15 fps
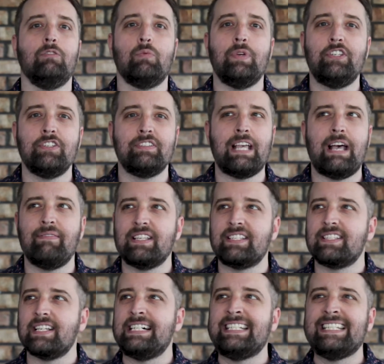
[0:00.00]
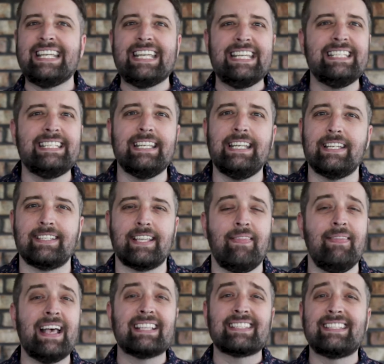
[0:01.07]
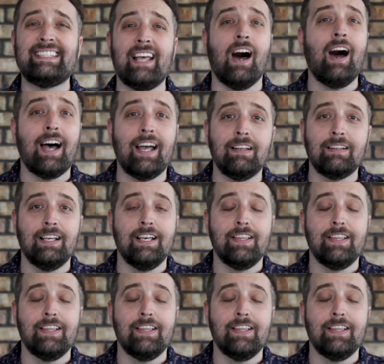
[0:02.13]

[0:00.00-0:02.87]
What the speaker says: We just have this uneasiness, and that's not